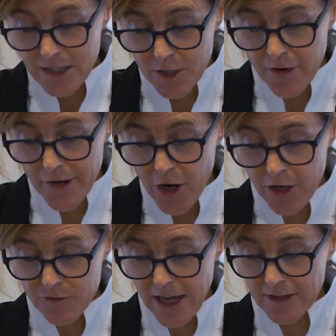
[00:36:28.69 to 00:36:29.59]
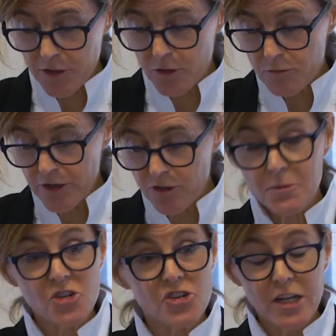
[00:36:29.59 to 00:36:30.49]
a literary artifact that could render
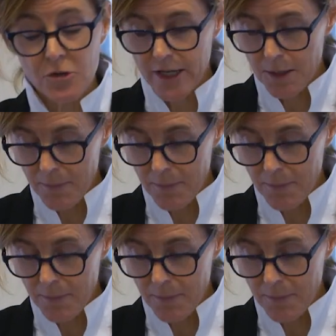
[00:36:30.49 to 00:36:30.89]
the machinery